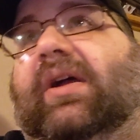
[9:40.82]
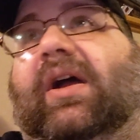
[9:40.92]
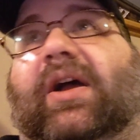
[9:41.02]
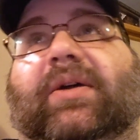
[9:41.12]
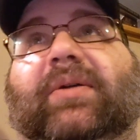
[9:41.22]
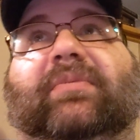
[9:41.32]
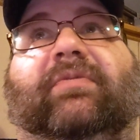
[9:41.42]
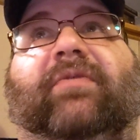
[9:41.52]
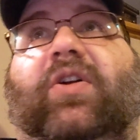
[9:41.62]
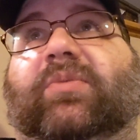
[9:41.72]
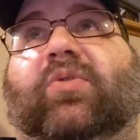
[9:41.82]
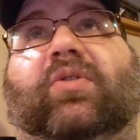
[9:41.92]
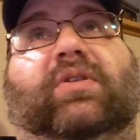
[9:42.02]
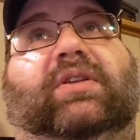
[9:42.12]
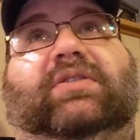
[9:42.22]

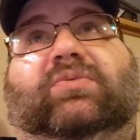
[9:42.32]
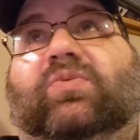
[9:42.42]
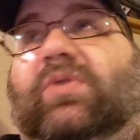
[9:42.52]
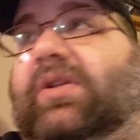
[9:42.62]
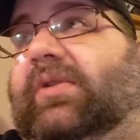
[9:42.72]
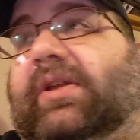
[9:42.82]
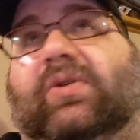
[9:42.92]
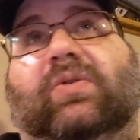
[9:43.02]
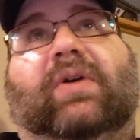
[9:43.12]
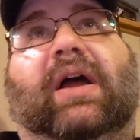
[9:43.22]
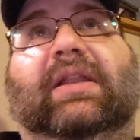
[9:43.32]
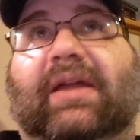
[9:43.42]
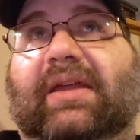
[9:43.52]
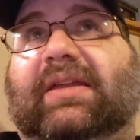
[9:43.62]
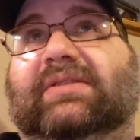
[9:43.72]
Voldemort is really, really cool. I
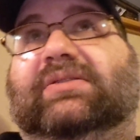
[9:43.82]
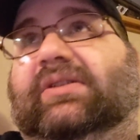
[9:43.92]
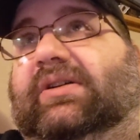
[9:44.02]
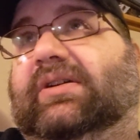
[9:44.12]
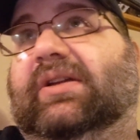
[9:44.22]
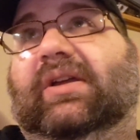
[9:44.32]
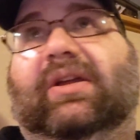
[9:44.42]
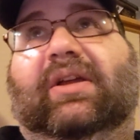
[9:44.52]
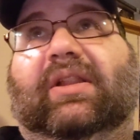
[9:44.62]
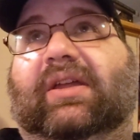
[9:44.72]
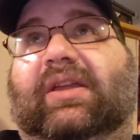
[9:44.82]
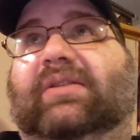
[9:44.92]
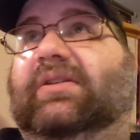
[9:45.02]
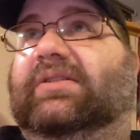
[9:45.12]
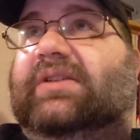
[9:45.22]
like his look. Like, he
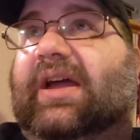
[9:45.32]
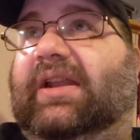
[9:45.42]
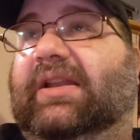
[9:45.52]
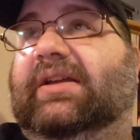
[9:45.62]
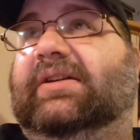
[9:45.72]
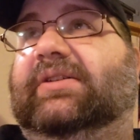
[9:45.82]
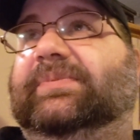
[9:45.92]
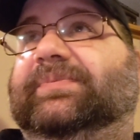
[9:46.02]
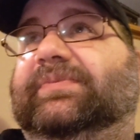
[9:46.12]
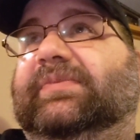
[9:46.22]
looks kind of like a